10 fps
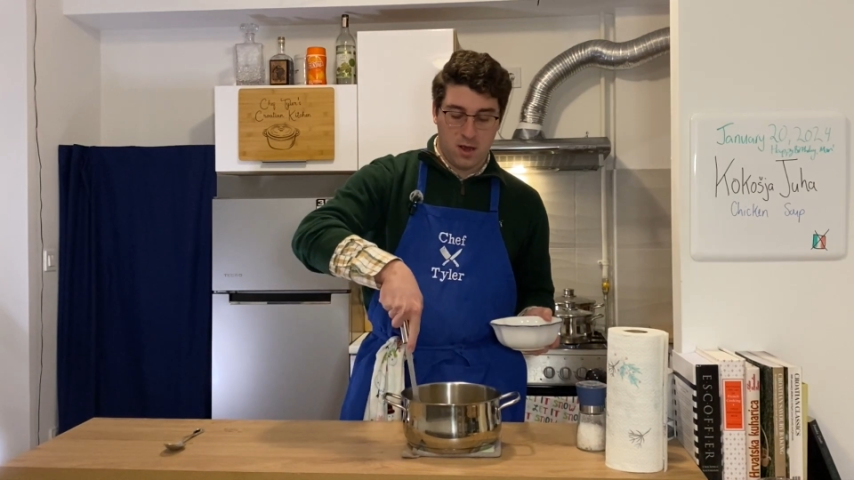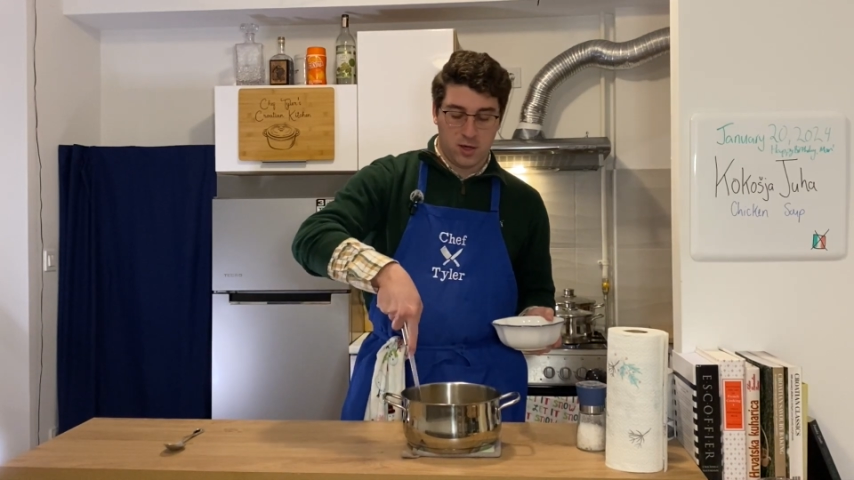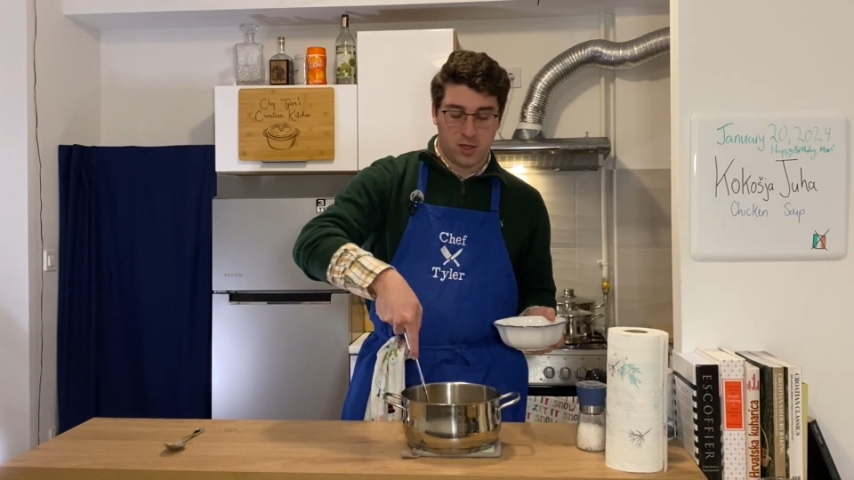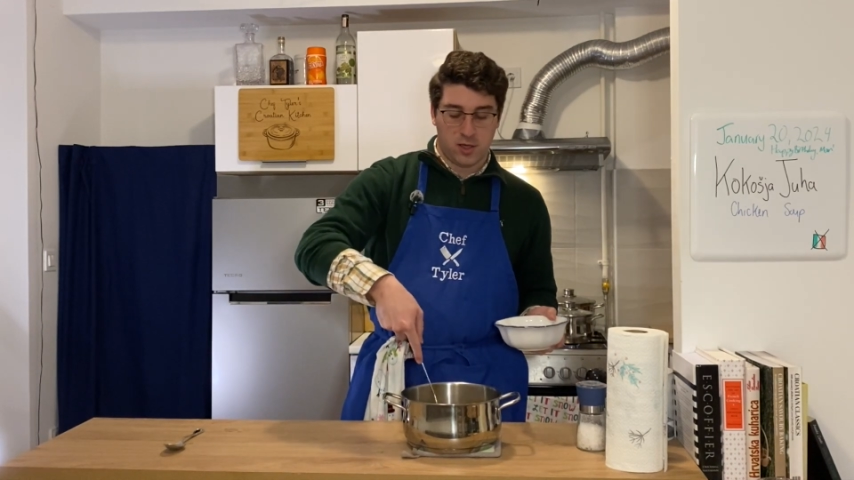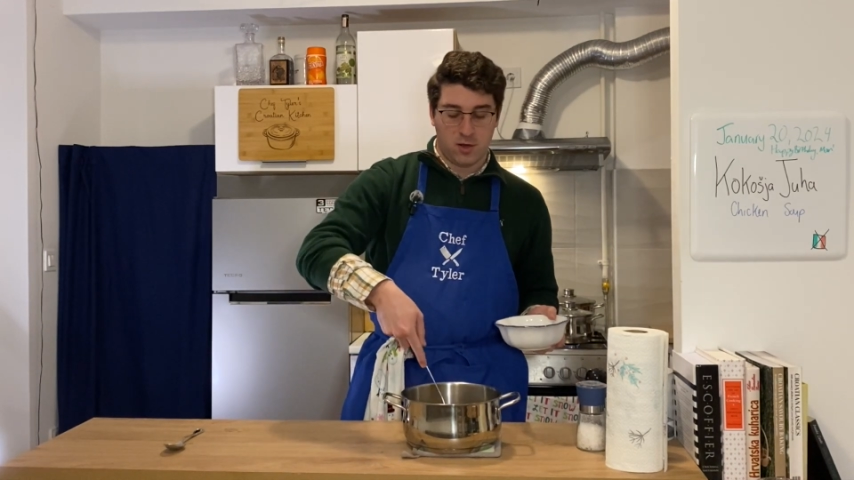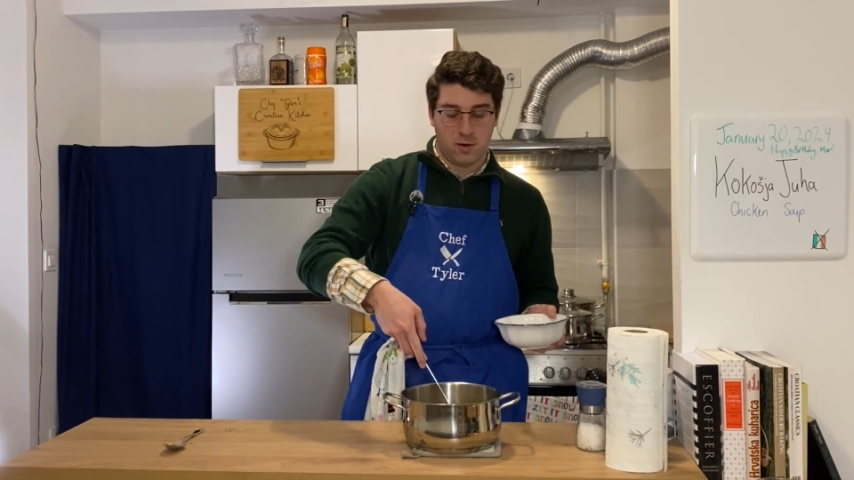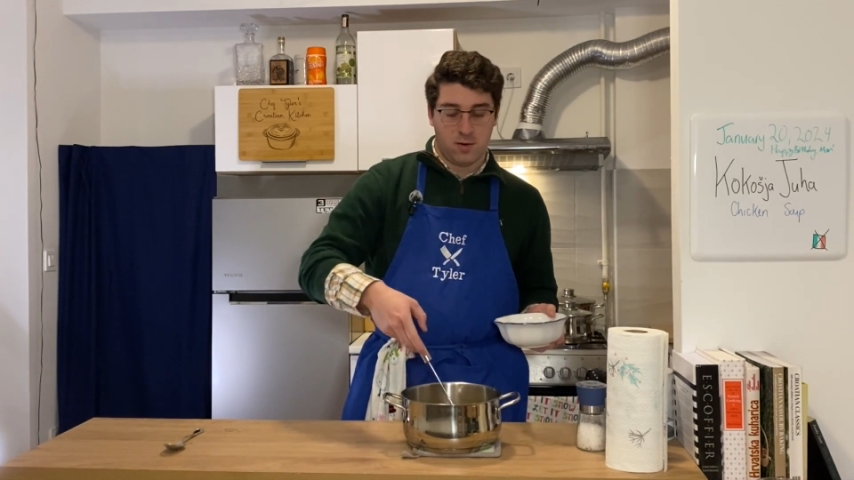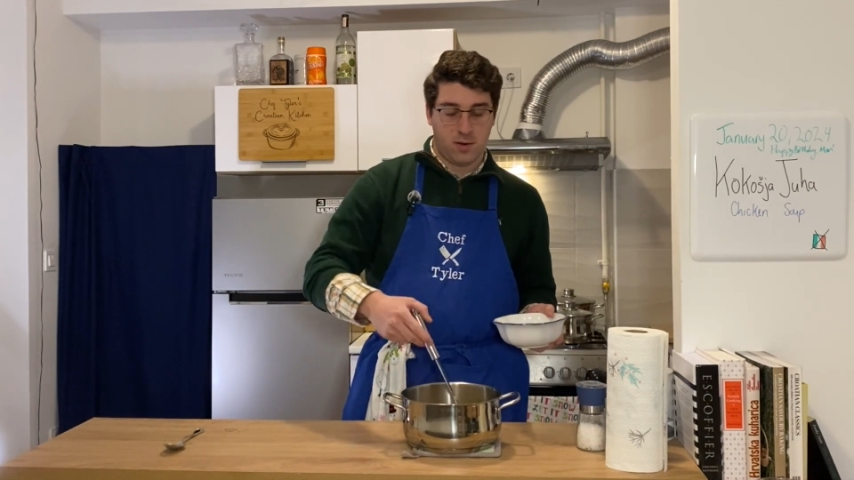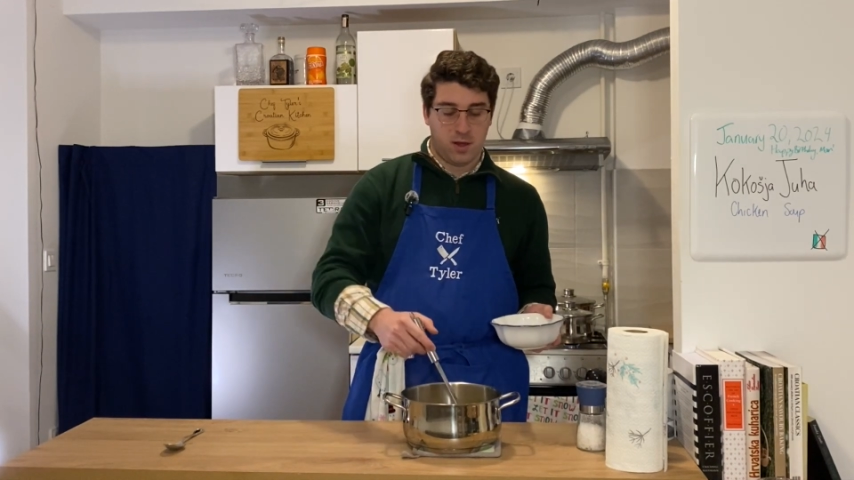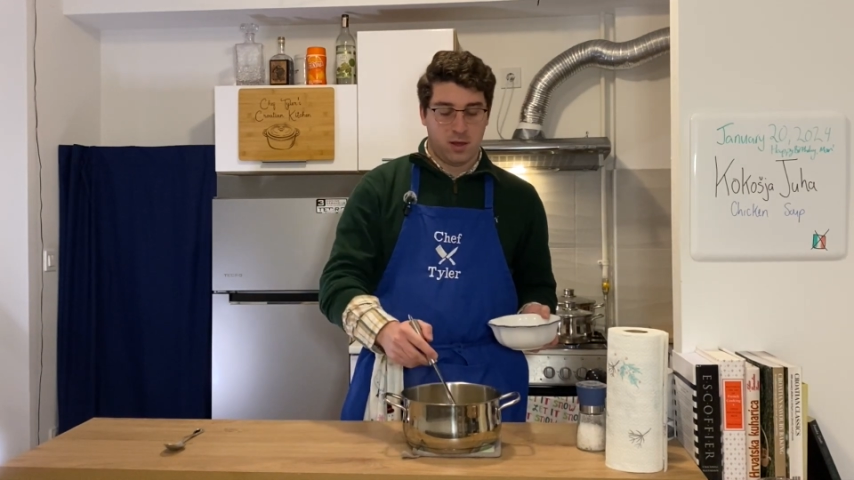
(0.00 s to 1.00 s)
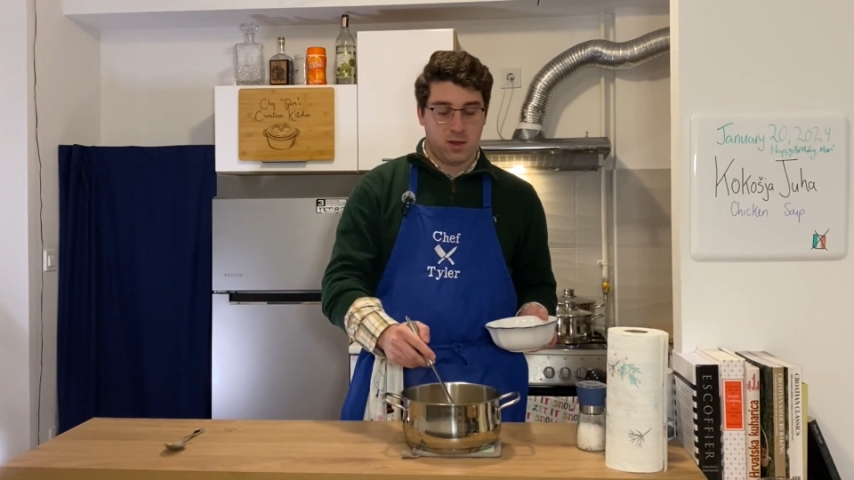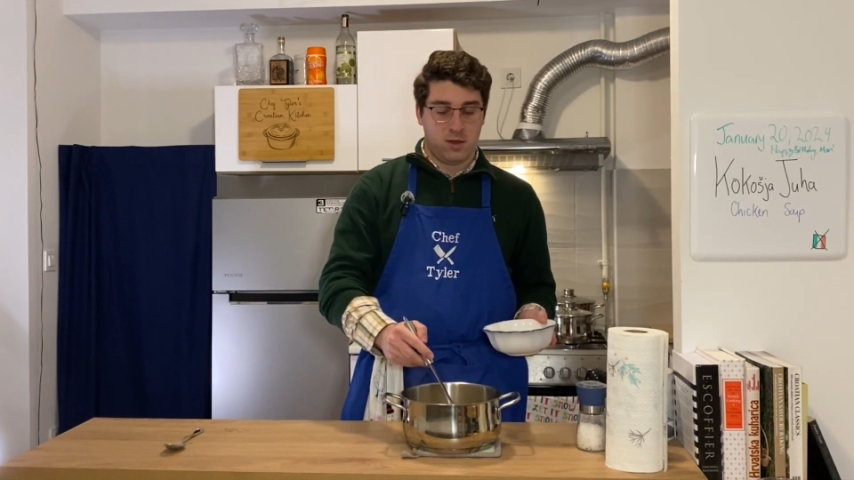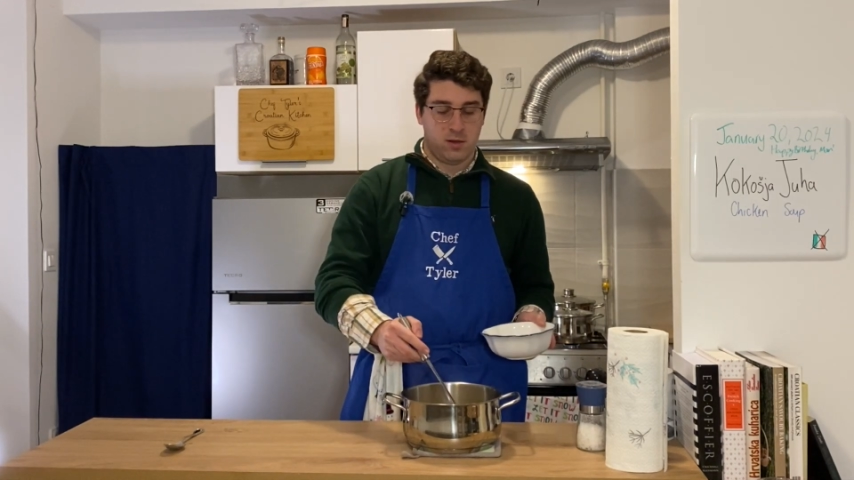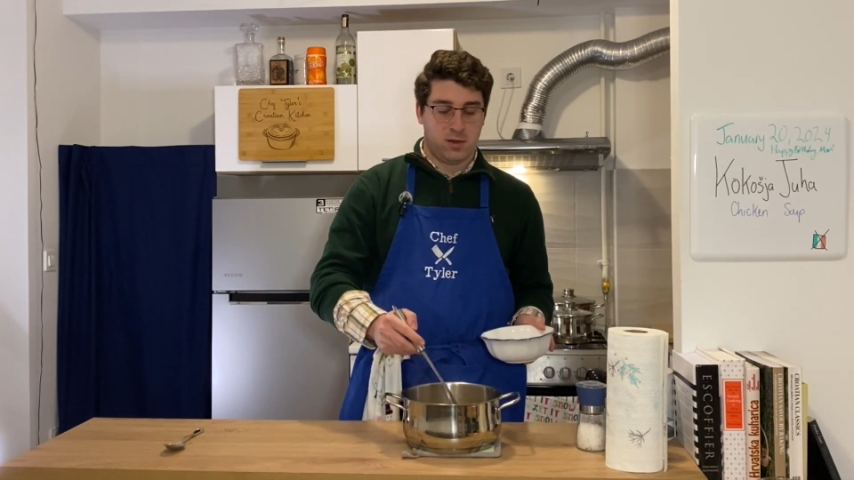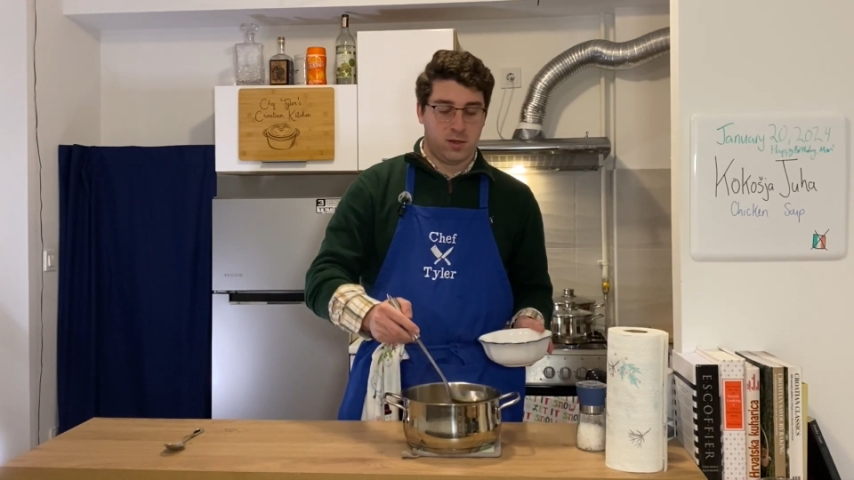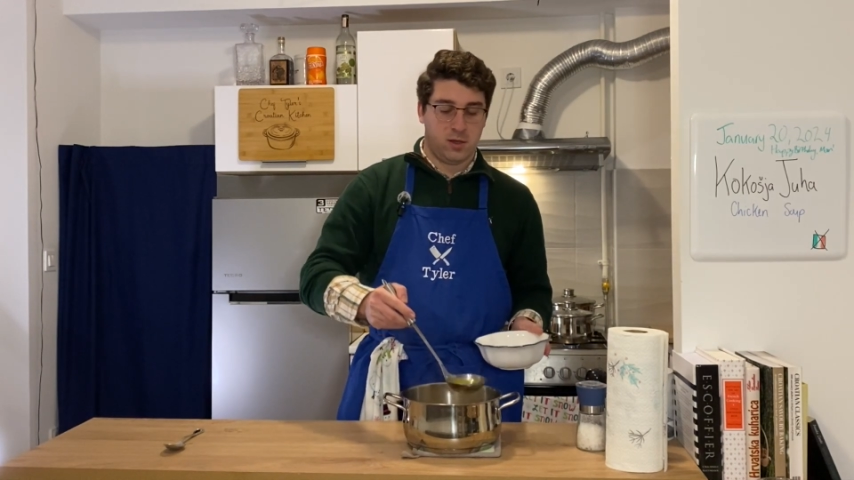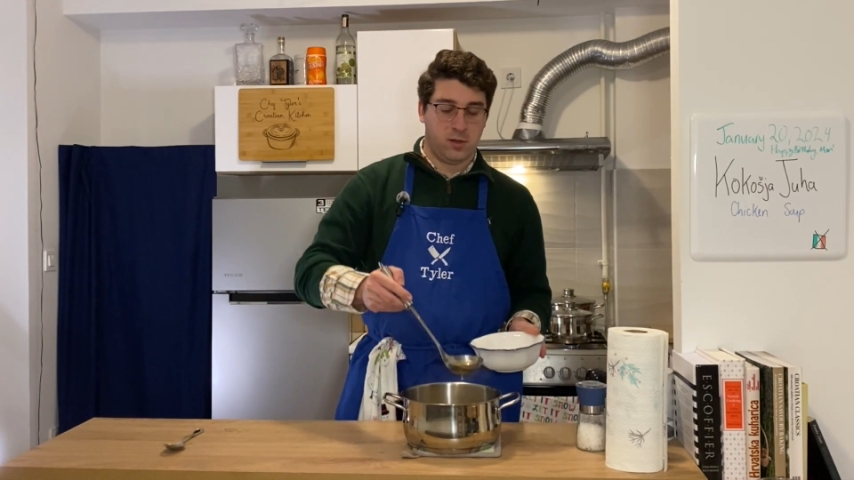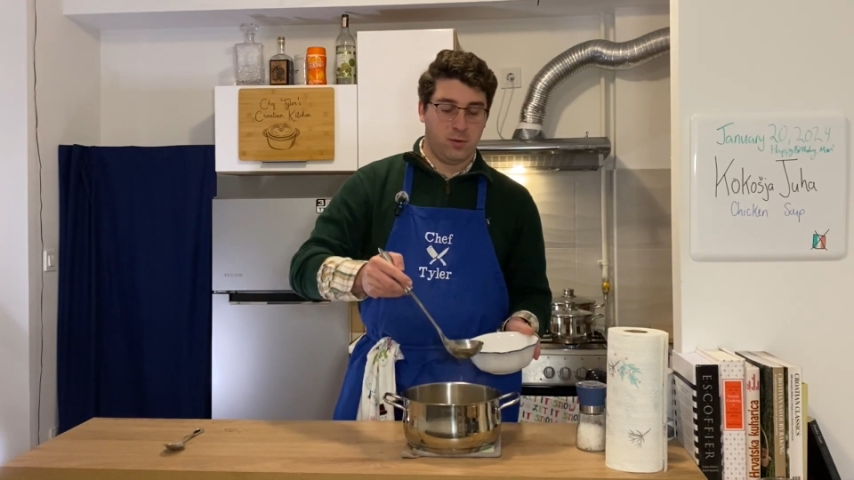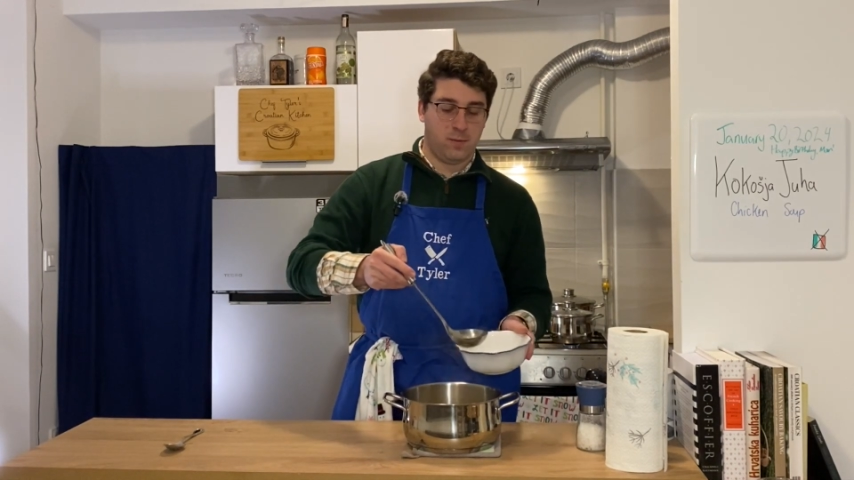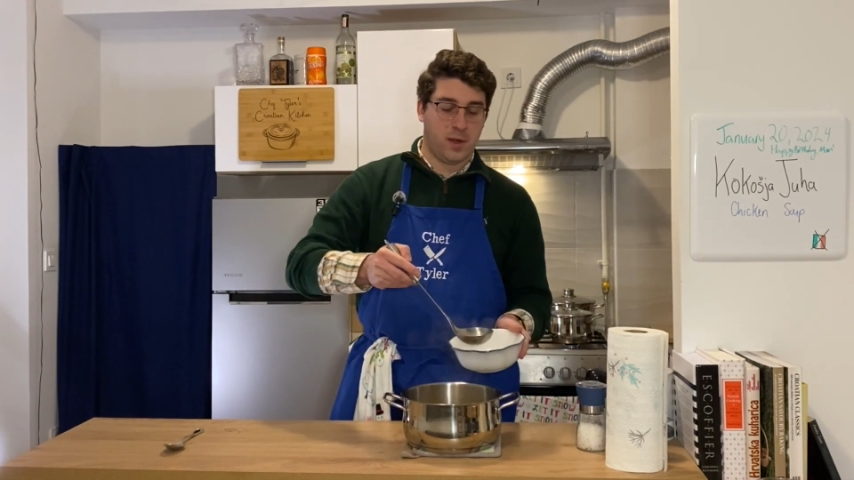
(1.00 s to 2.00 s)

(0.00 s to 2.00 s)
Just go into the soup